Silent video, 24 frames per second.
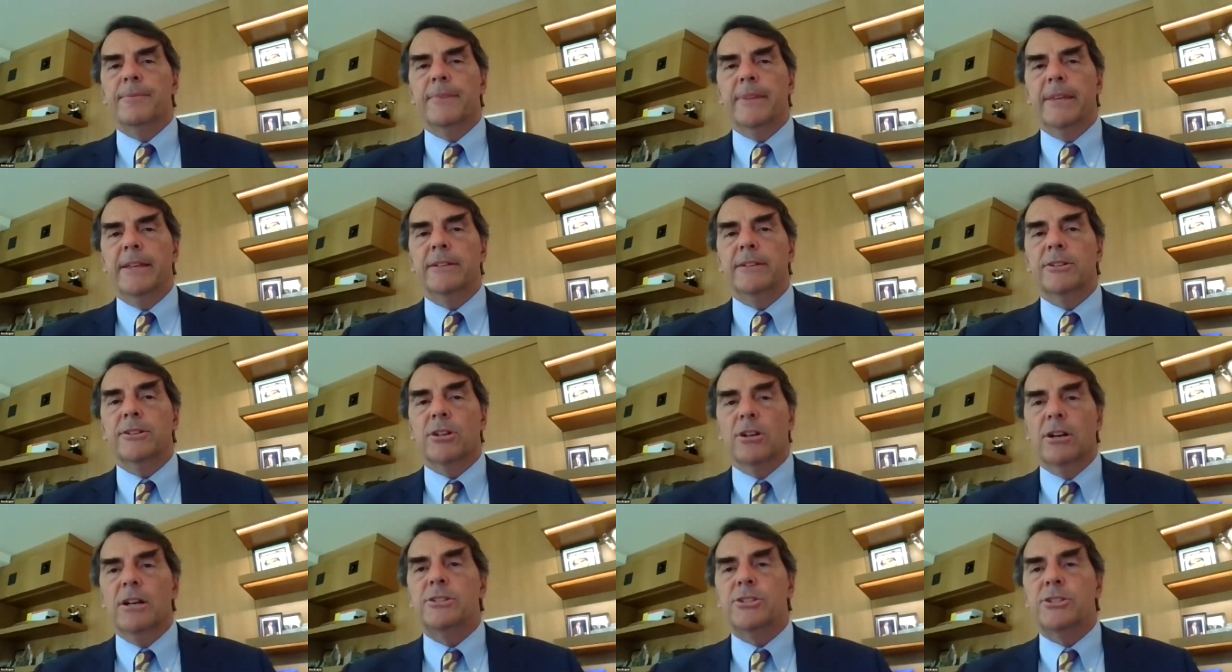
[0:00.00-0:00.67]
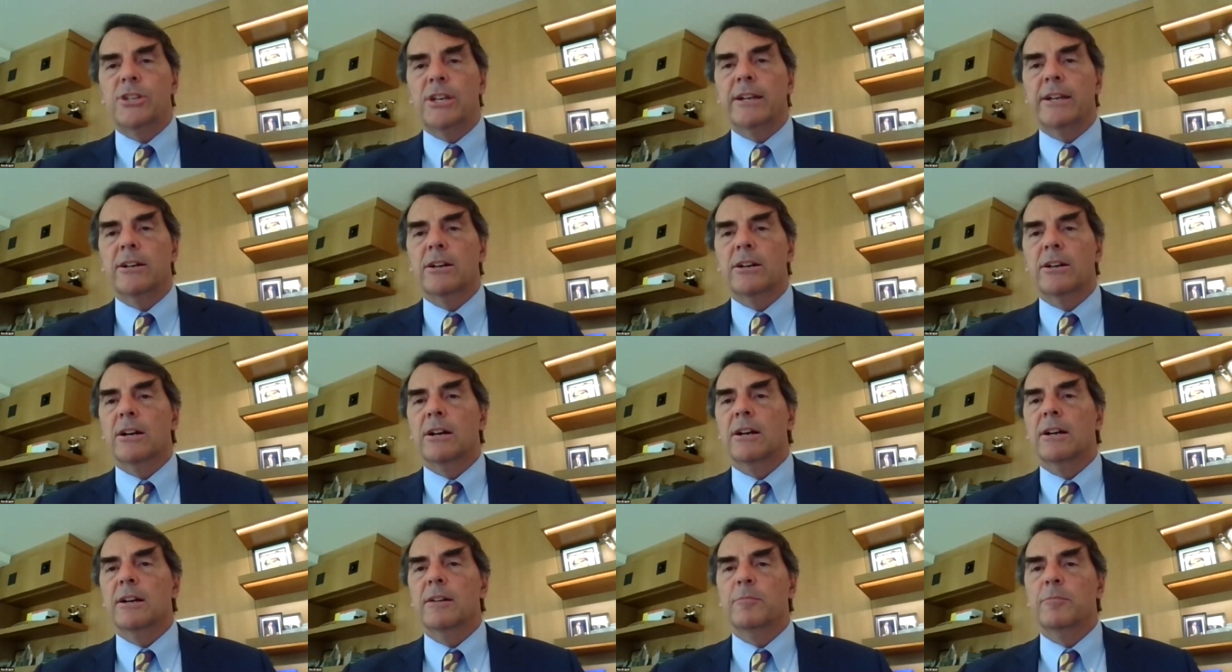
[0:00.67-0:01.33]
encouraging
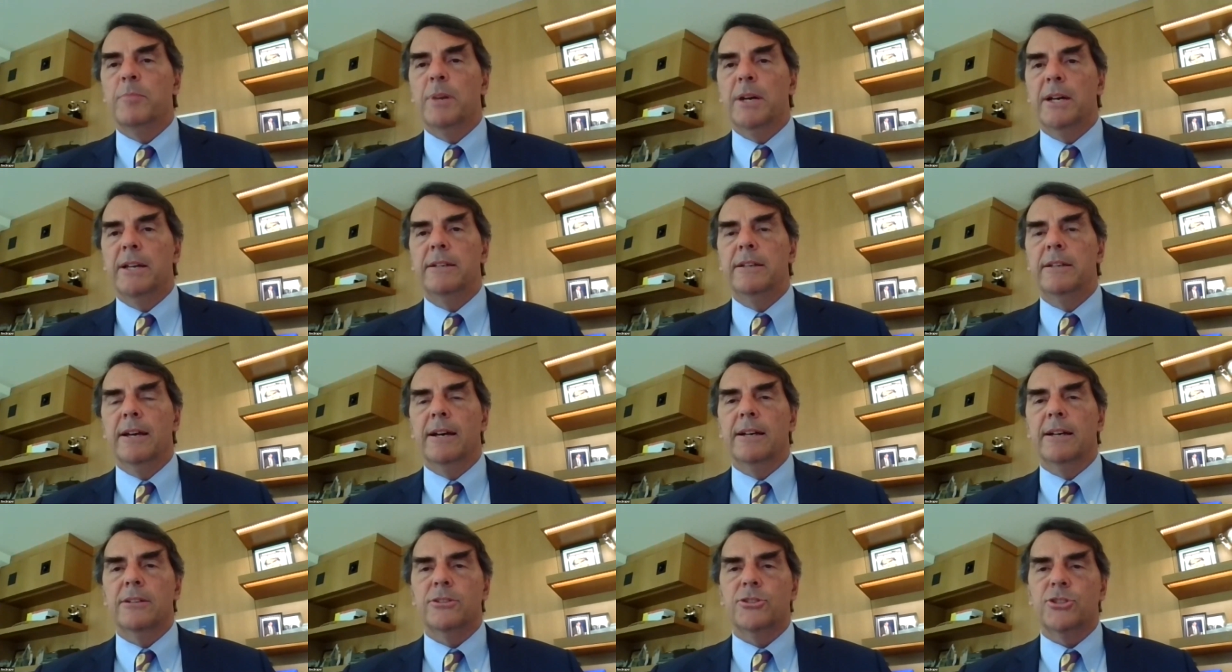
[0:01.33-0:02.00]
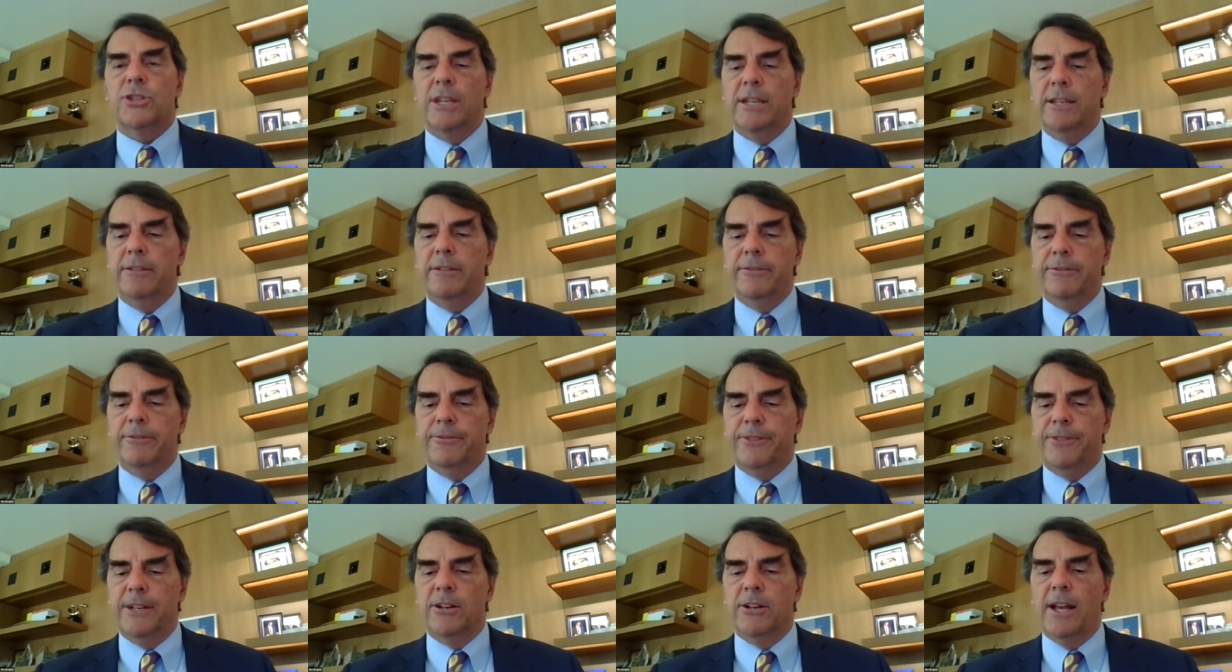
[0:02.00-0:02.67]
her, but she
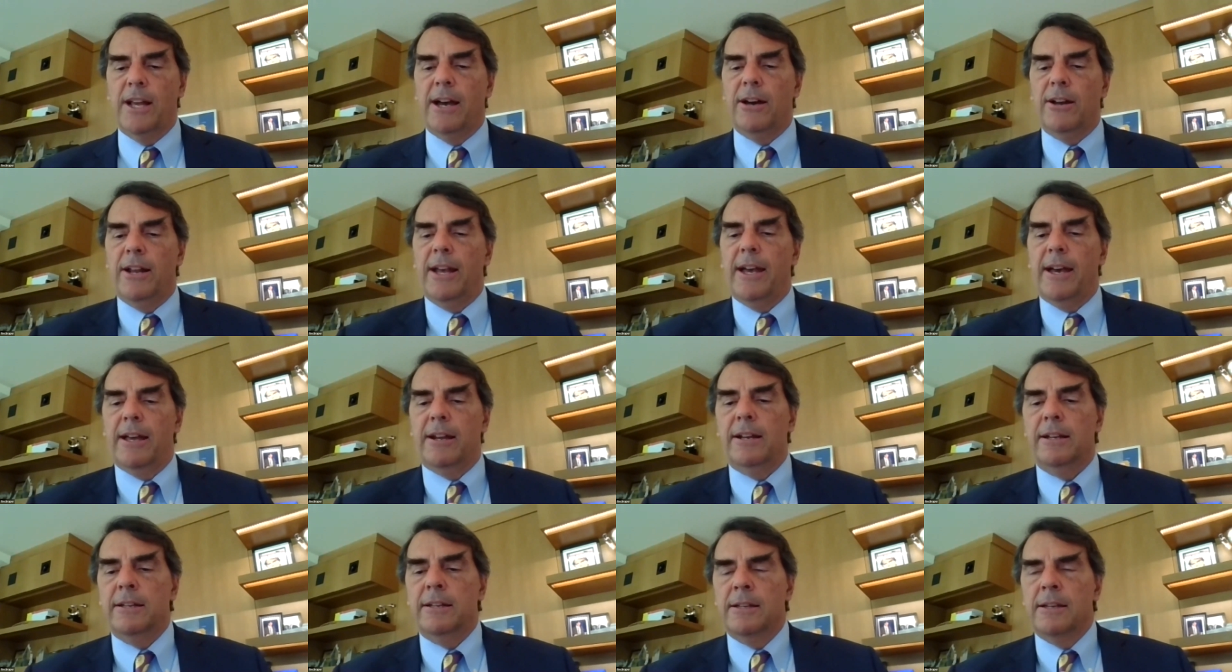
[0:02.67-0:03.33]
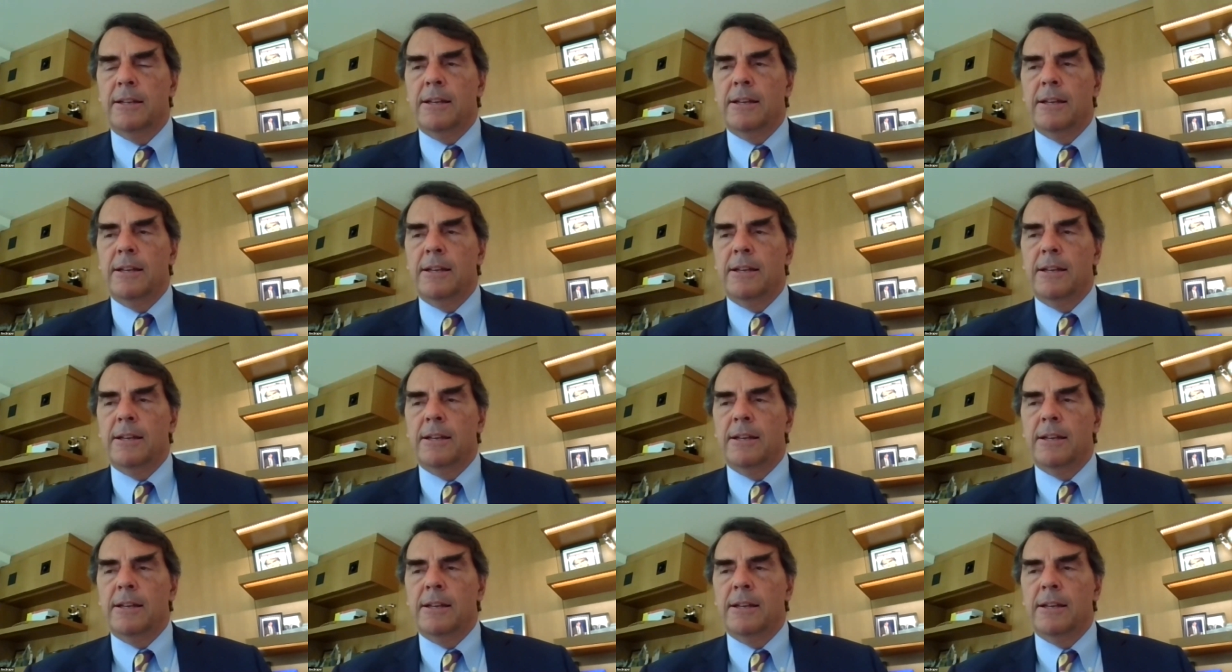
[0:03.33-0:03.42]
figured out how to